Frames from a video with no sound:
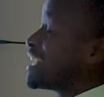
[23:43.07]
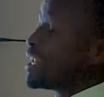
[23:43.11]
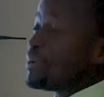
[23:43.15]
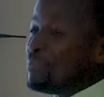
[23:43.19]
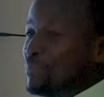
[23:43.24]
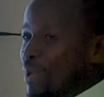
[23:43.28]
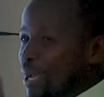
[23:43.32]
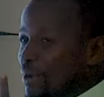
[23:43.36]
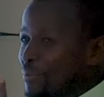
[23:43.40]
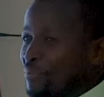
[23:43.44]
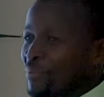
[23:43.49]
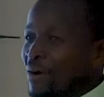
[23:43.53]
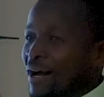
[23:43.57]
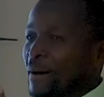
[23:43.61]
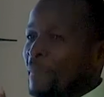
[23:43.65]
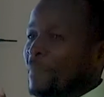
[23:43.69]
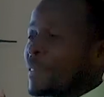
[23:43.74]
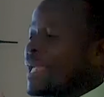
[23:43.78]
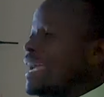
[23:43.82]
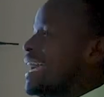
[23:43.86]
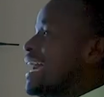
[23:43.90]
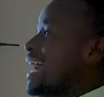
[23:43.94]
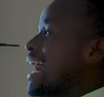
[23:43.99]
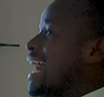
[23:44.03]

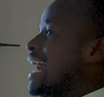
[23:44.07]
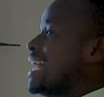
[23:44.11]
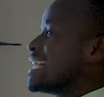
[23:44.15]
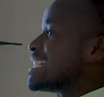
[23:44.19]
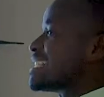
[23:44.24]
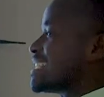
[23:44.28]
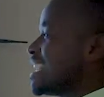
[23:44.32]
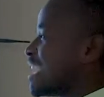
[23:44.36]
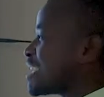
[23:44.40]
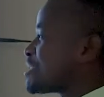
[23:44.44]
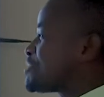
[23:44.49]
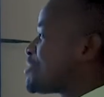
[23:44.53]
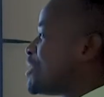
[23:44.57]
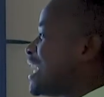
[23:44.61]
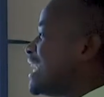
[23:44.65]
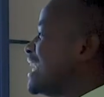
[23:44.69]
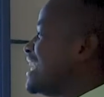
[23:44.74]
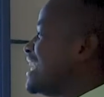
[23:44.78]
Remember, sexual